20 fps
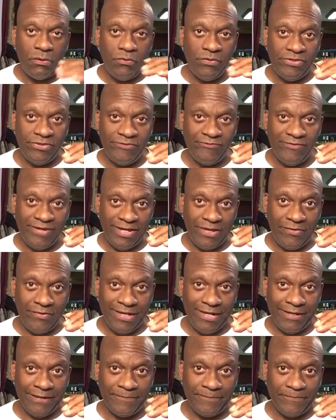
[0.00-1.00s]
with the video
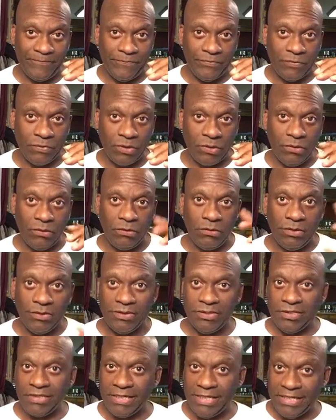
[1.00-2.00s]
in it
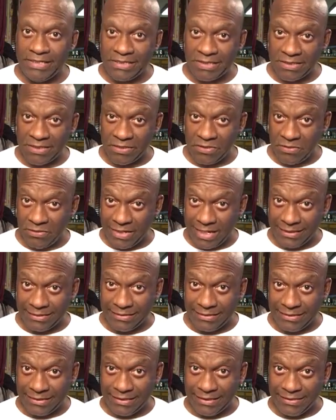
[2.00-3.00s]
on
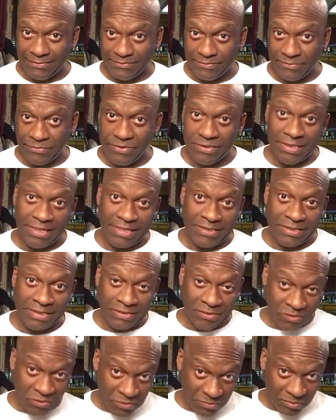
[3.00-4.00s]
Zennie62.com,
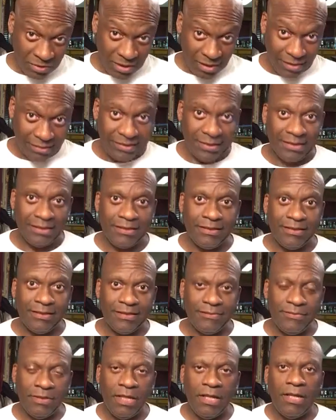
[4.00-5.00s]

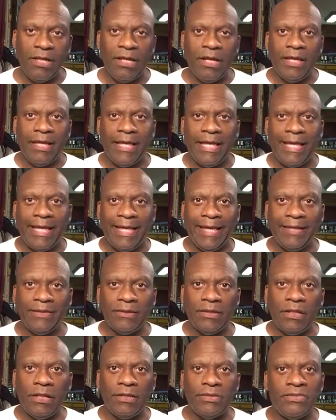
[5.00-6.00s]
Zennie62blog.com,
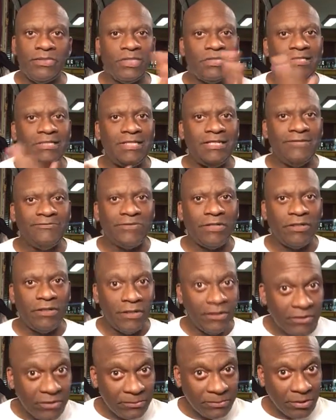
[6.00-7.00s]
and 16 of our
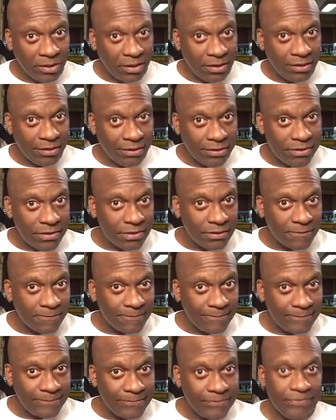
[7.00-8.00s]
other blogs,
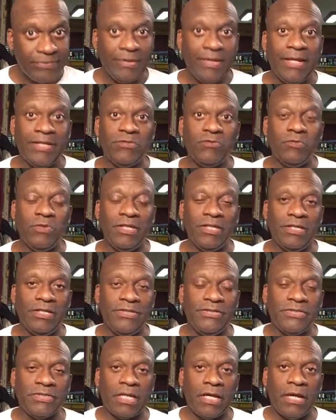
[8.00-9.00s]
as well
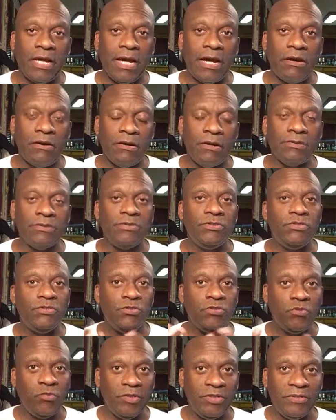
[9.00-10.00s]
as our
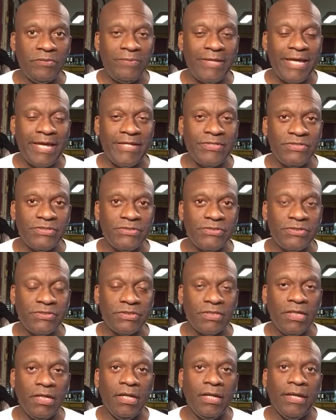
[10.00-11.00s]
Twitter
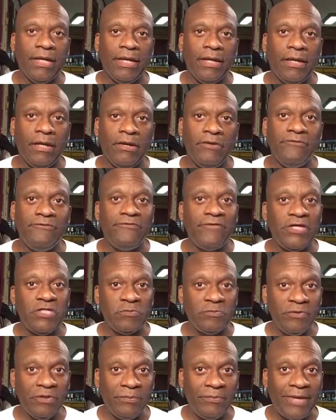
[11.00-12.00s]
pages,
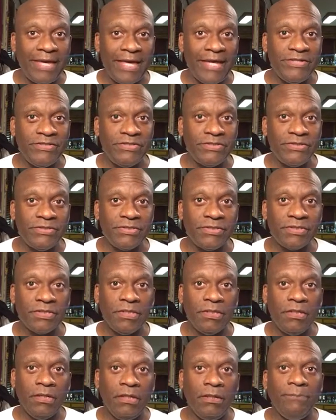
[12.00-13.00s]
Facebook pages,
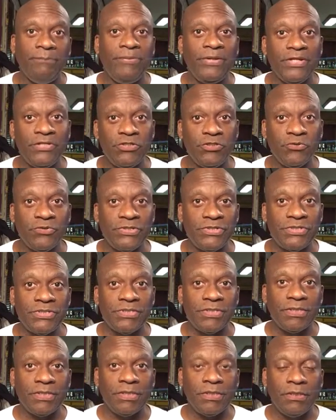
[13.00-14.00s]

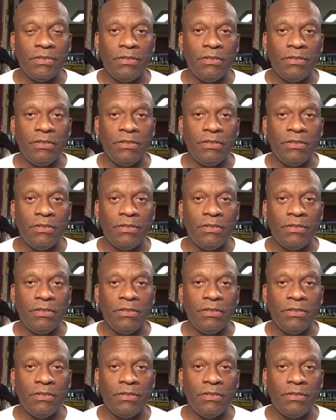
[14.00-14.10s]
Pinterest,